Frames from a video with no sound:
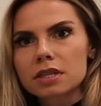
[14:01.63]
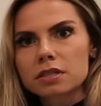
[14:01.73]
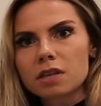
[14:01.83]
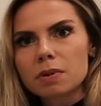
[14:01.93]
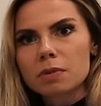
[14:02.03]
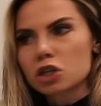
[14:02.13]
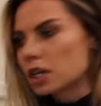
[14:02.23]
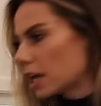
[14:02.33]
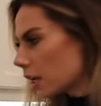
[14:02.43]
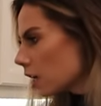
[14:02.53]
been sleeping much
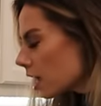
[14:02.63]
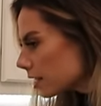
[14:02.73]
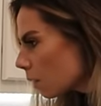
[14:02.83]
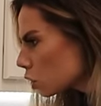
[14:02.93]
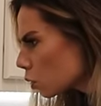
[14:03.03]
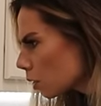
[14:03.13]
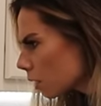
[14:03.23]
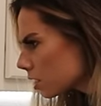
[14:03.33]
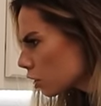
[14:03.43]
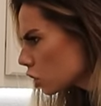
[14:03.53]
at night. Is that what you were
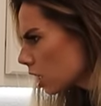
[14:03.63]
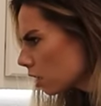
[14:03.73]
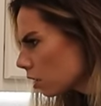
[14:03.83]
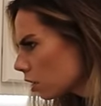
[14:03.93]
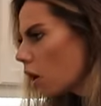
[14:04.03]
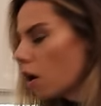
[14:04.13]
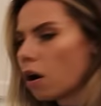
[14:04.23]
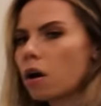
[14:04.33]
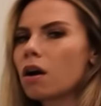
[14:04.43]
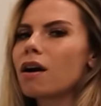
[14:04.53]
researching?
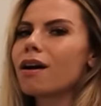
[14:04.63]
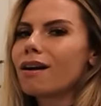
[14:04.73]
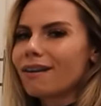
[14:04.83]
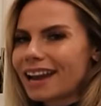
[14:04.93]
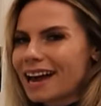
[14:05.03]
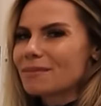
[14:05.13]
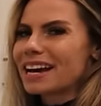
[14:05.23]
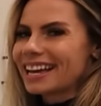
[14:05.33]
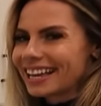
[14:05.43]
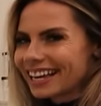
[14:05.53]
Oh,
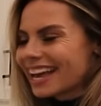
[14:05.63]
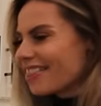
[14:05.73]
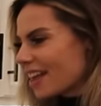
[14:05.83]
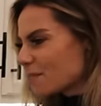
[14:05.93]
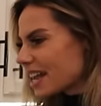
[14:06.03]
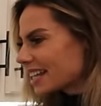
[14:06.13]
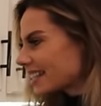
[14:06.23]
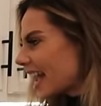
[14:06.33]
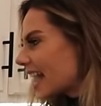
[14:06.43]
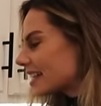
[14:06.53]
Llama. That makes
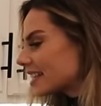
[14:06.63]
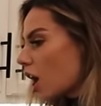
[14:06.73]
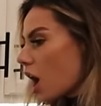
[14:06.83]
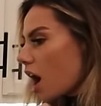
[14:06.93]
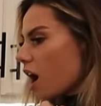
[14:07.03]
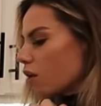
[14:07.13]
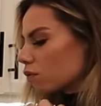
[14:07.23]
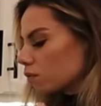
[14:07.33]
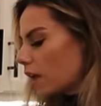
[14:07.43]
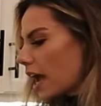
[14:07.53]
sense.
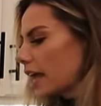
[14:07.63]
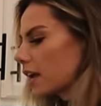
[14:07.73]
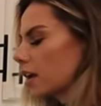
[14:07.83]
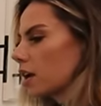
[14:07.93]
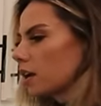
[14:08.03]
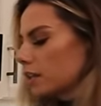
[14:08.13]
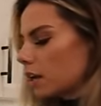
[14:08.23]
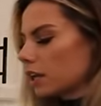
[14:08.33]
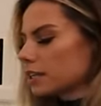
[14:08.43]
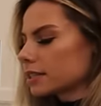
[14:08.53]
All right.
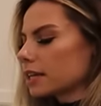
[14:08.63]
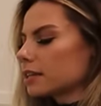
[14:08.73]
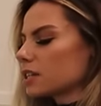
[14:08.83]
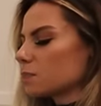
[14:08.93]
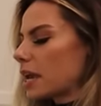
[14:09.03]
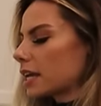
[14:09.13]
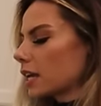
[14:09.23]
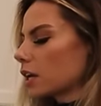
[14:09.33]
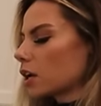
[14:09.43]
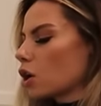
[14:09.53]
Now let's get this
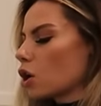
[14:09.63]
baking